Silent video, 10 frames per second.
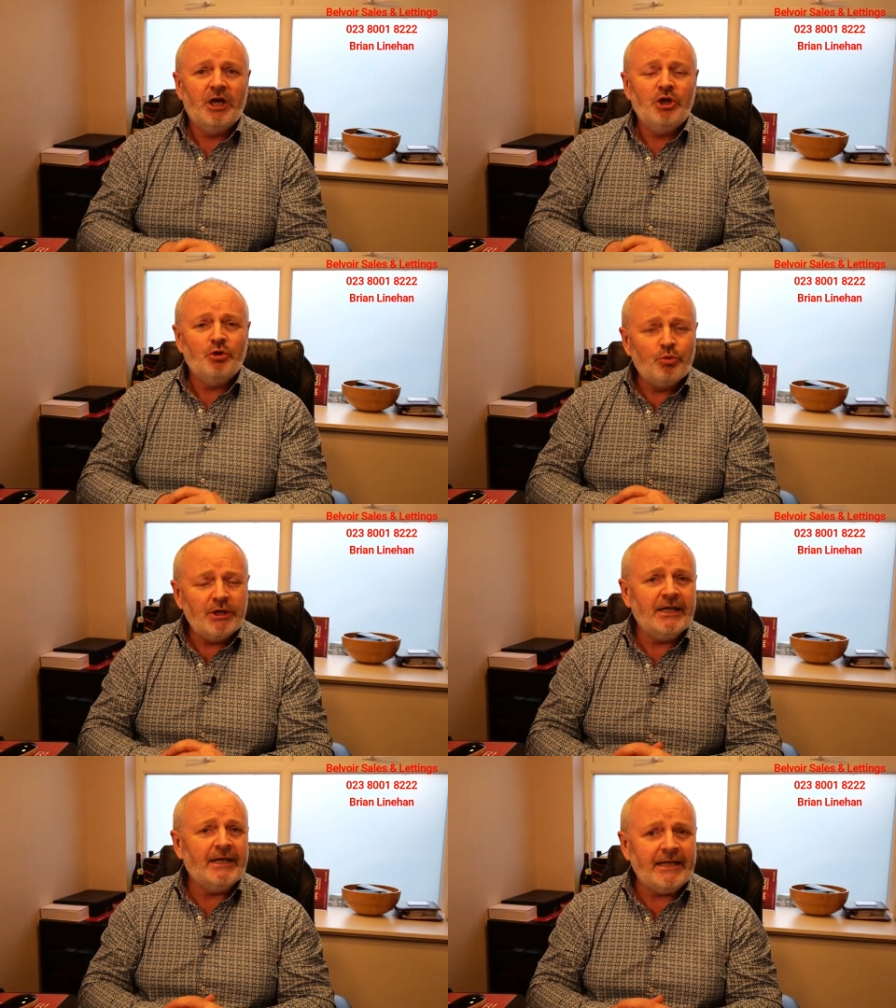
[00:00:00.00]
You
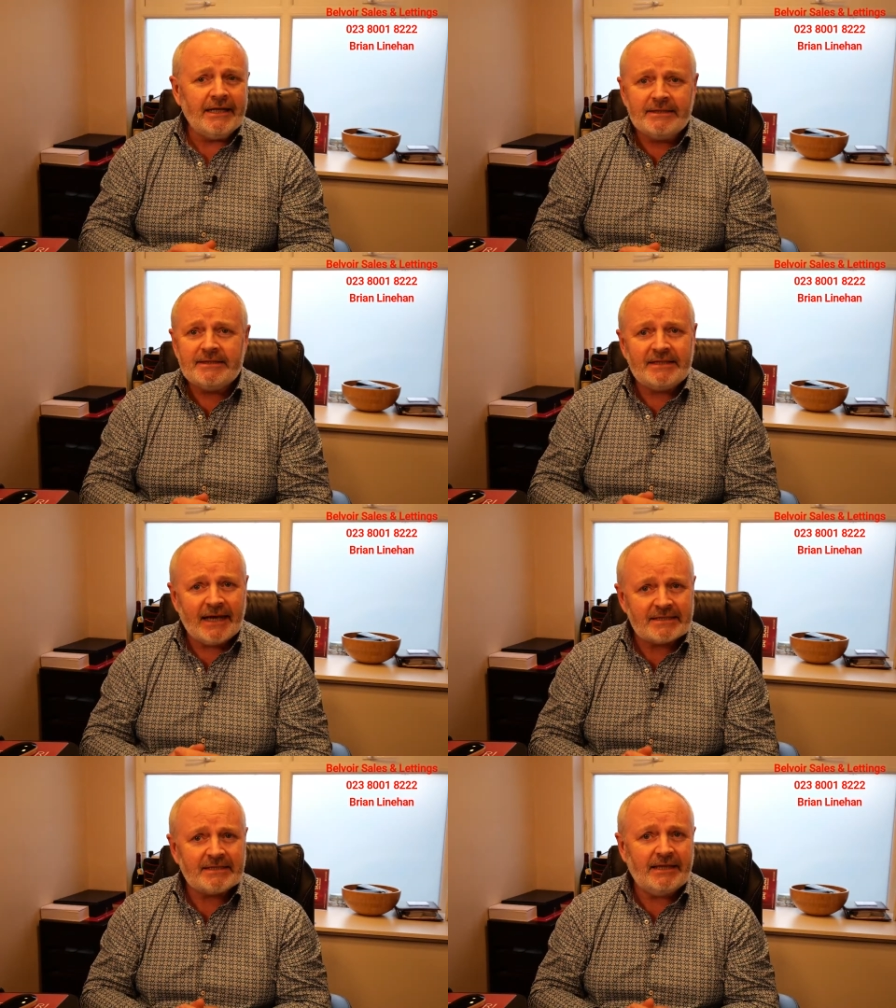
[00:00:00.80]
really need to
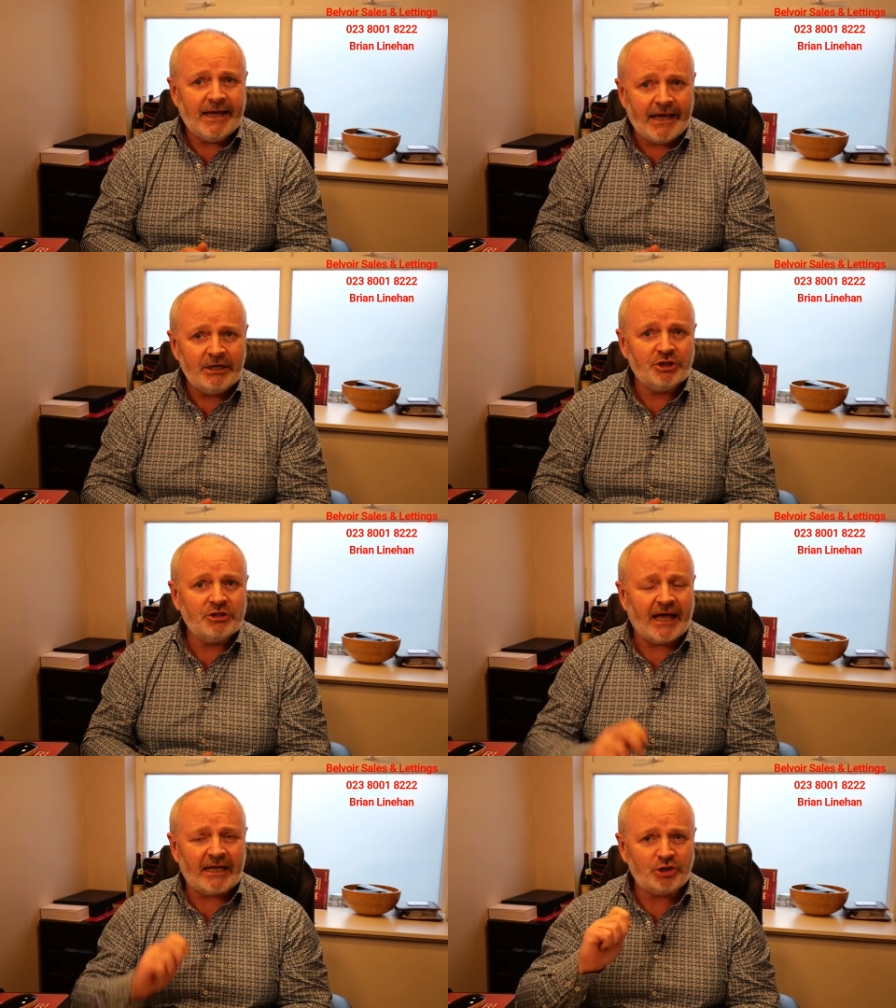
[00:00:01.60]
test the
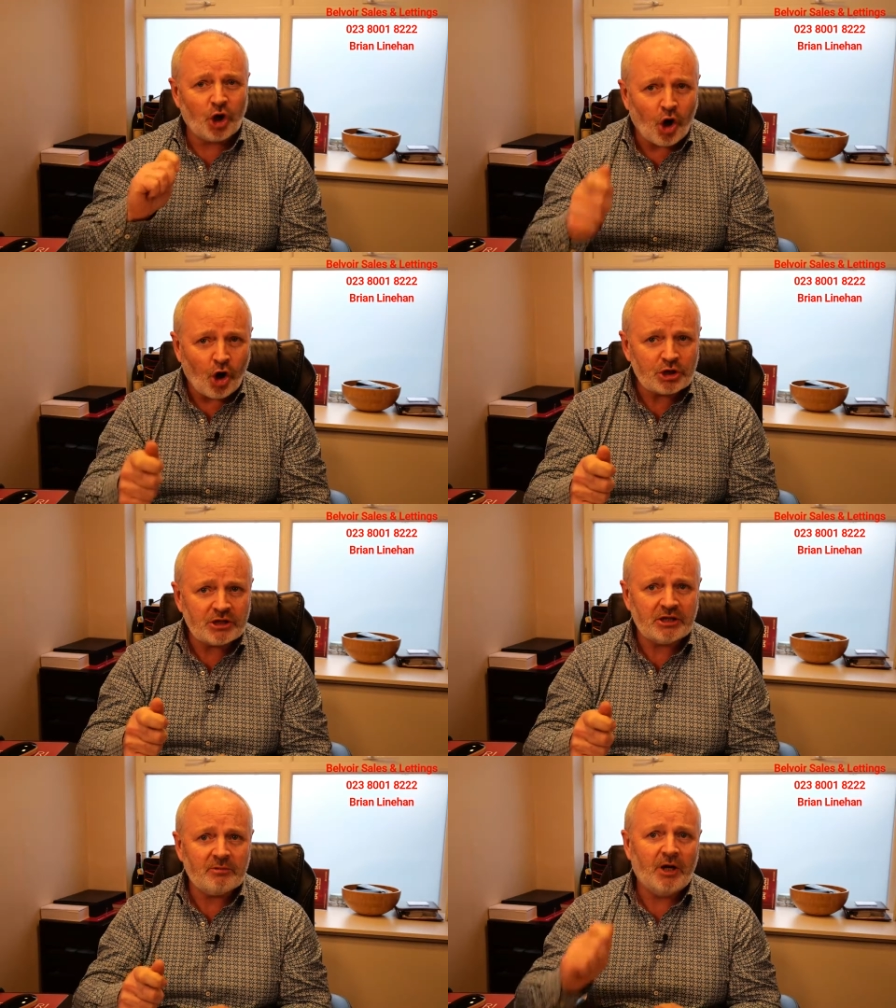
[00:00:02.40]
agent and talk
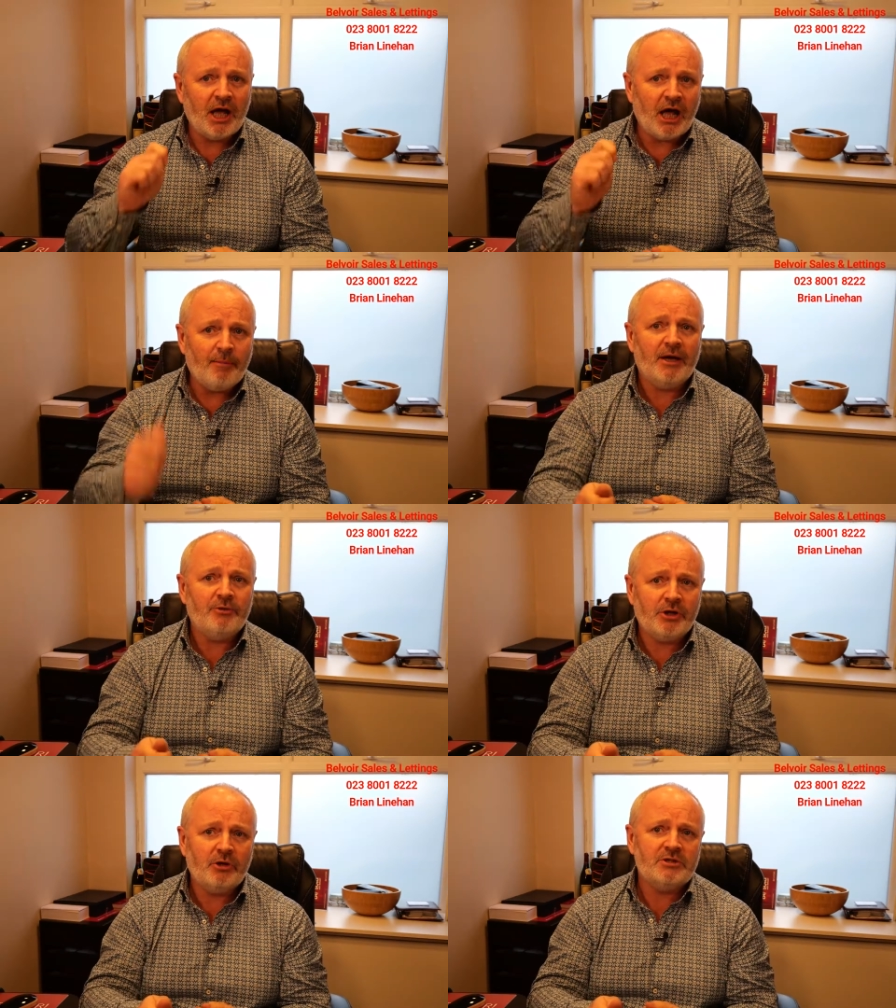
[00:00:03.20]
to them
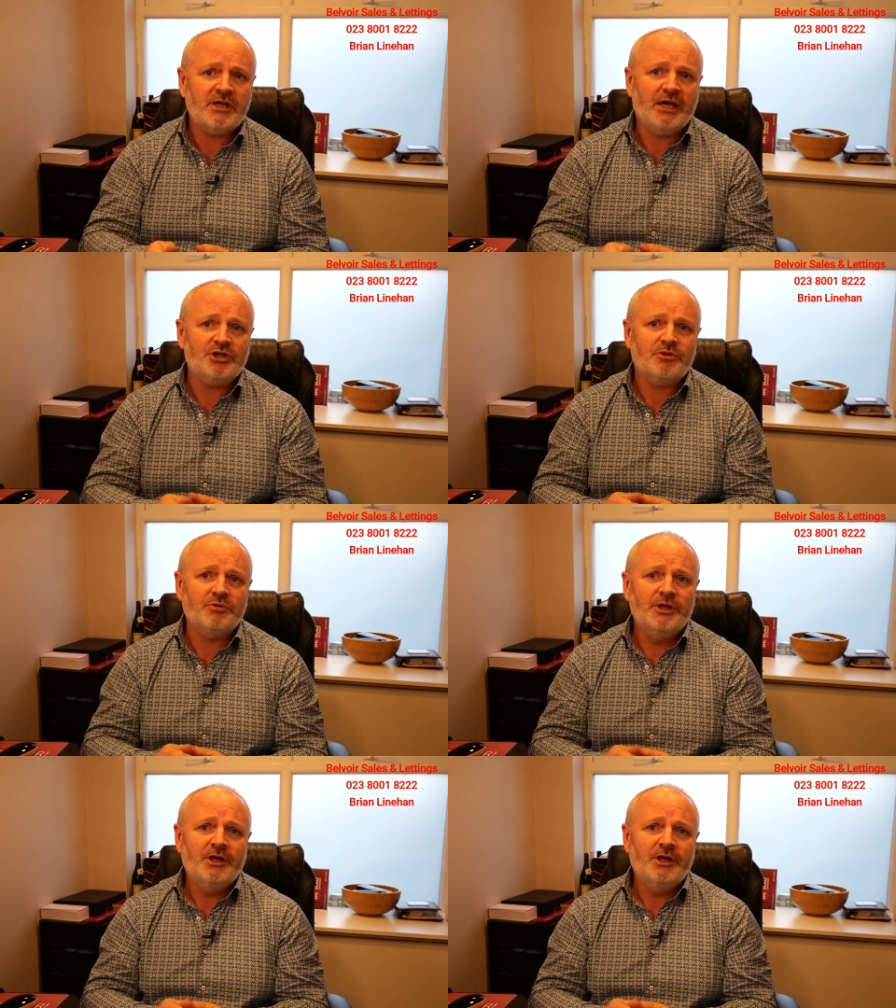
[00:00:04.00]
about negotiation.